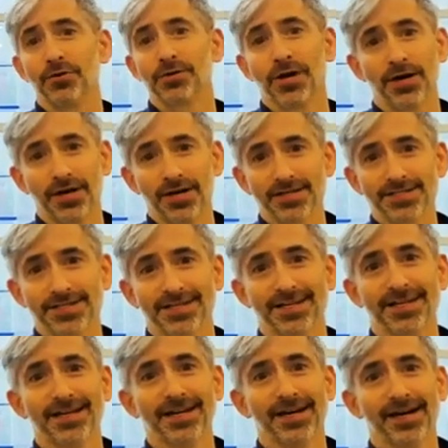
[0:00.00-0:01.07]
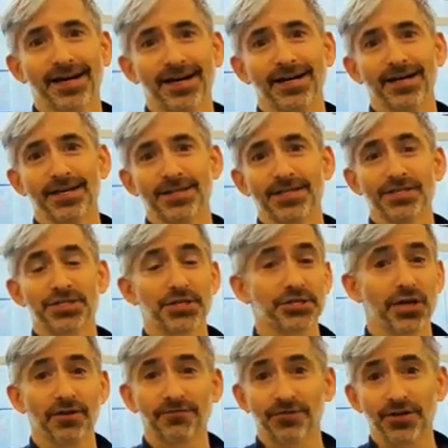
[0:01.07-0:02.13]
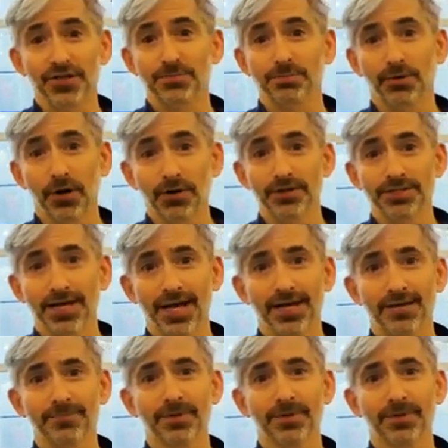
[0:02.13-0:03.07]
cost. This is our first prototype